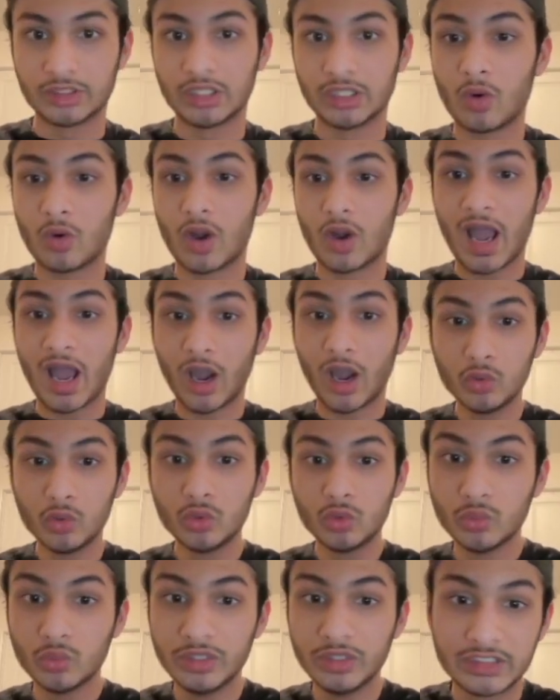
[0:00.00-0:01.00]
Now, how
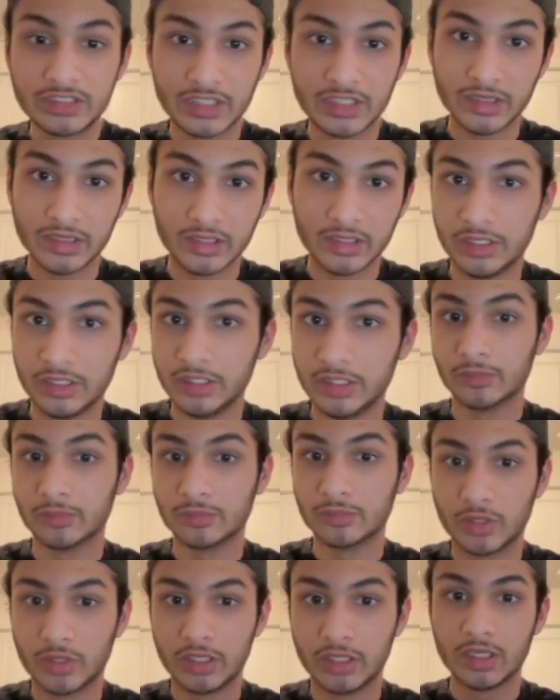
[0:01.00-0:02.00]
do we send the
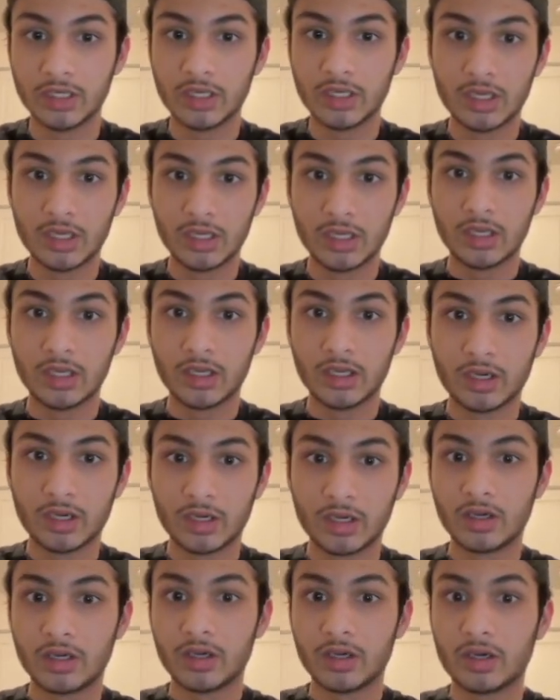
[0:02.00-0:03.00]
DMs, right?
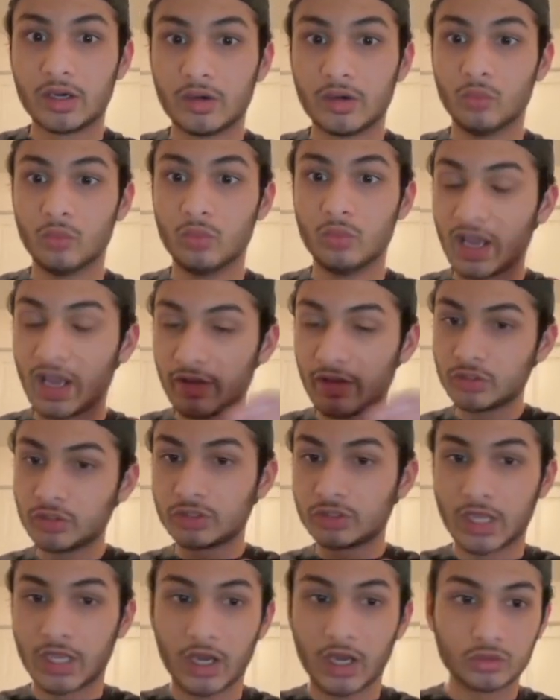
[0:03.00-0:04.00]
We have
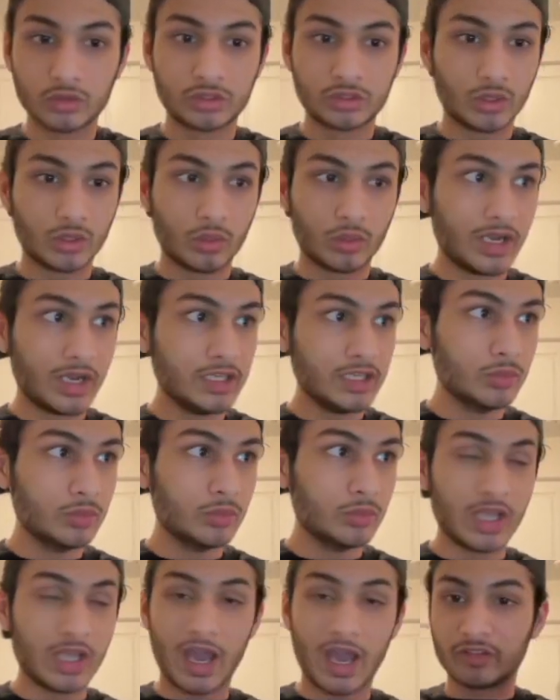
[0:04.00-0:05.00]
those accounts, they're ready,
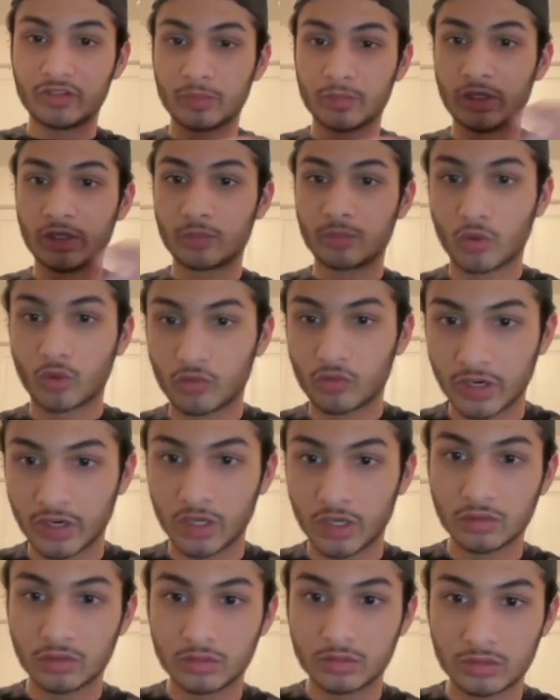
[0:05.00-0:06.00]
we have them in a
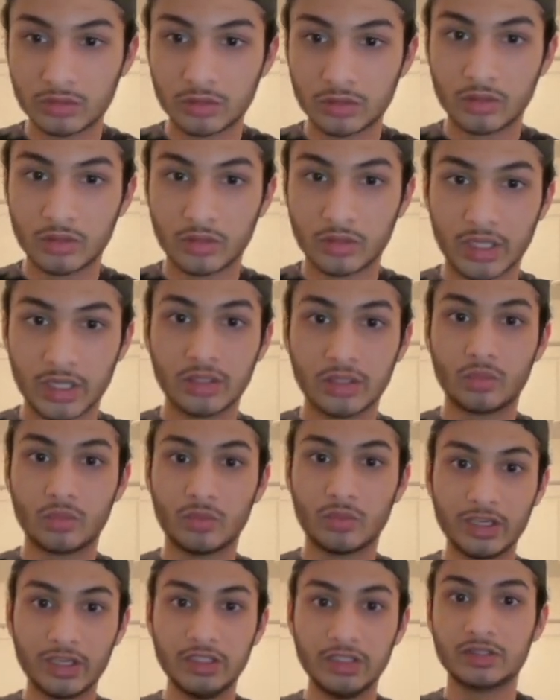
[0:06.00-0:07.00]
profile, okay, they're
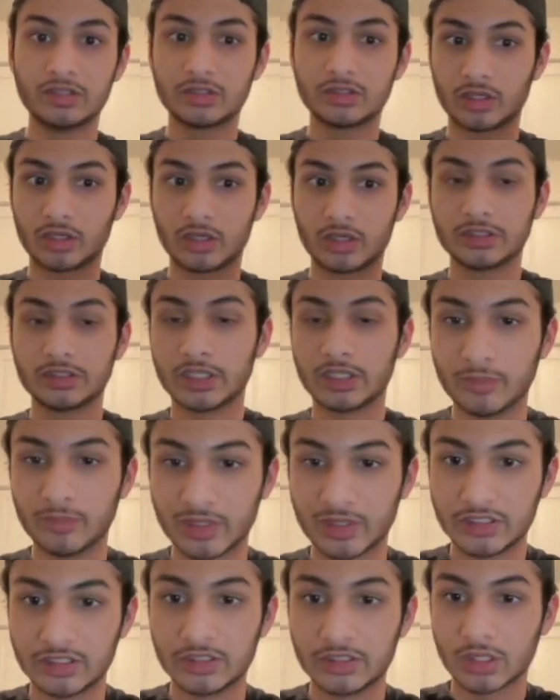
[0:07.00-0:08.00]
ready to start sending
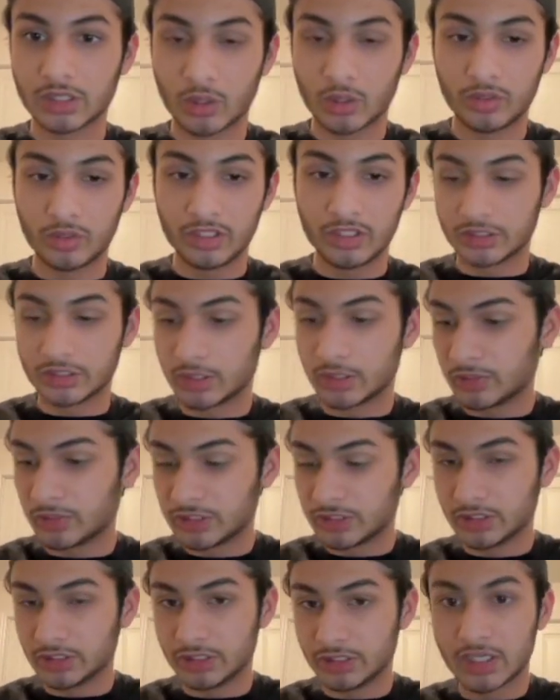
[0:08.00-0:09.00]
messages. How are we going to send
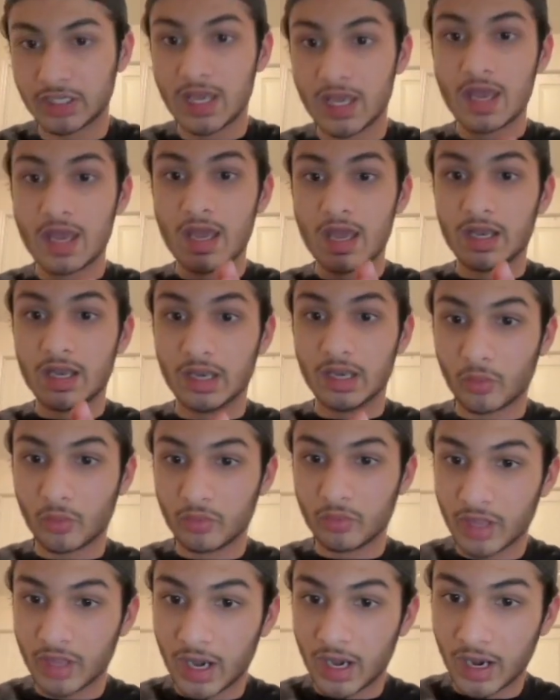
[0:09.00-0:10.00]
messages?
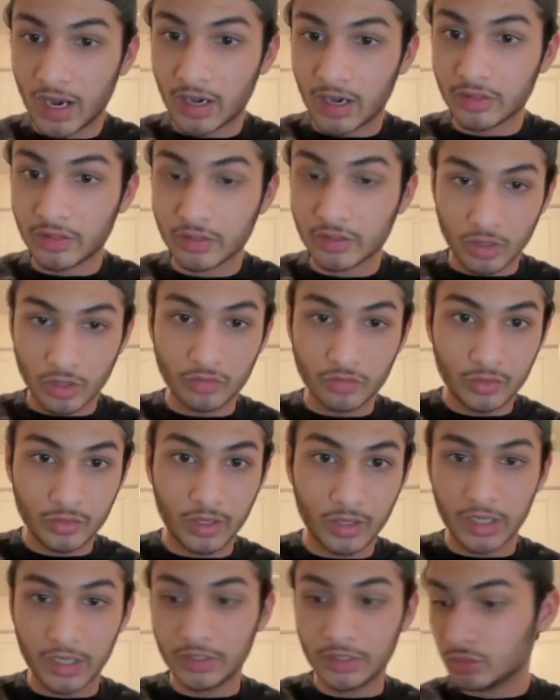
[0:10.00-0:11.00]
Now, the software
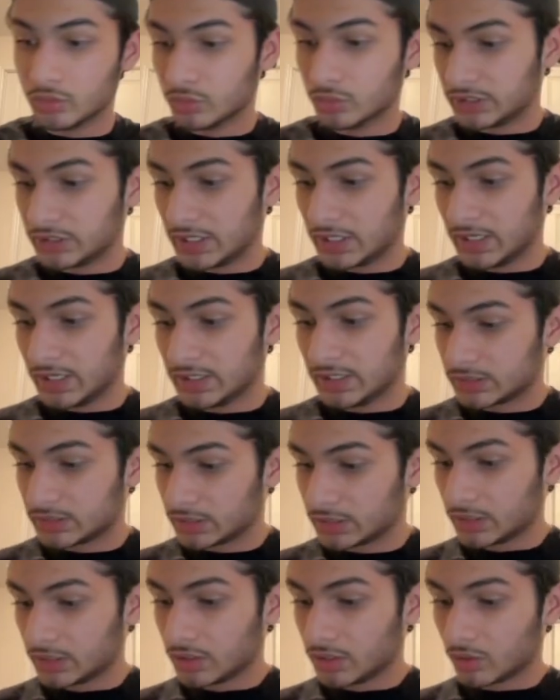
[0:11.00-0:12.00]
I use is
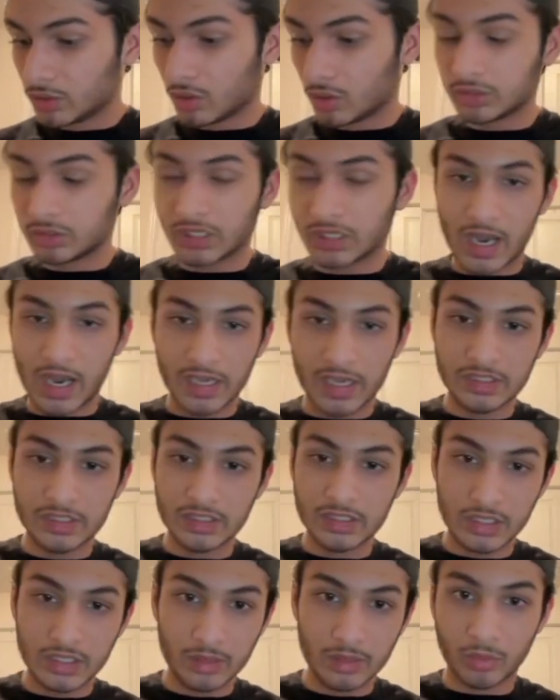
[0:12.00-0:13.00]
called
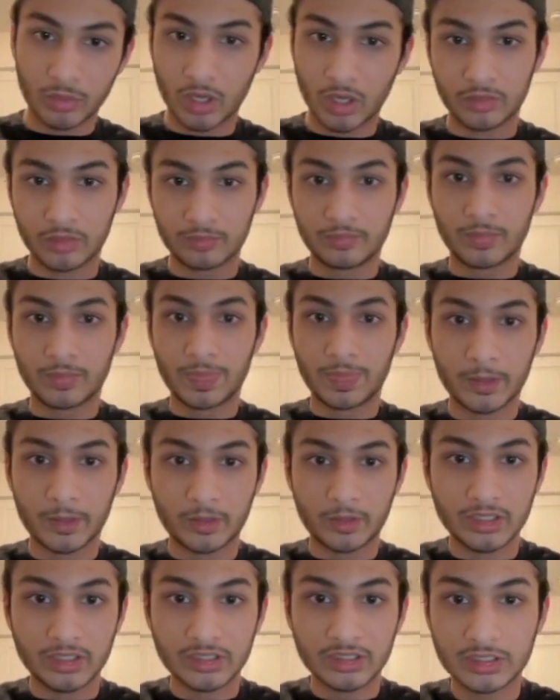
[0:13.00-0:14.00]
IGDM Bot.
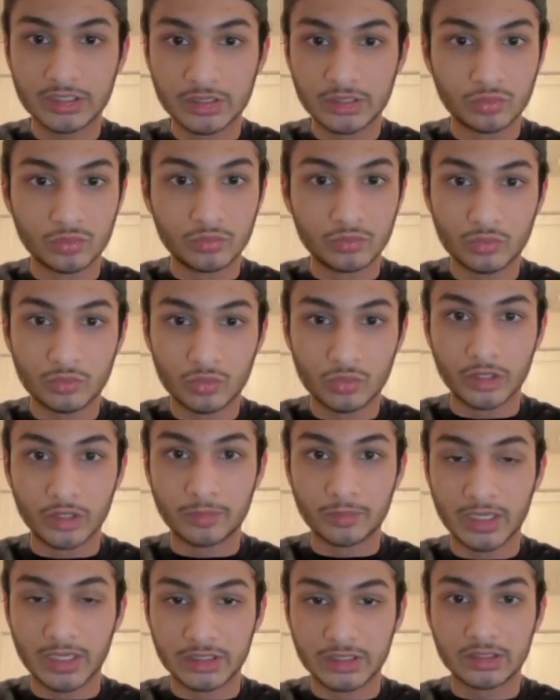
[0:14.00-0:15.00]
Okay, this is work
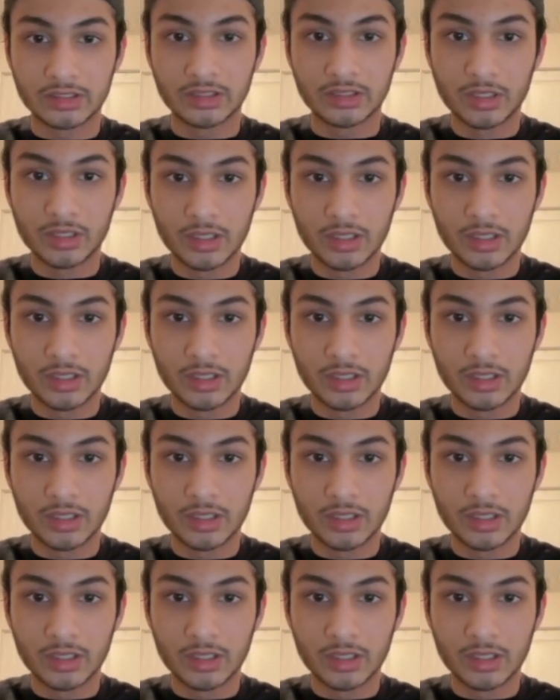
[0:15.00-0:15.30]
best.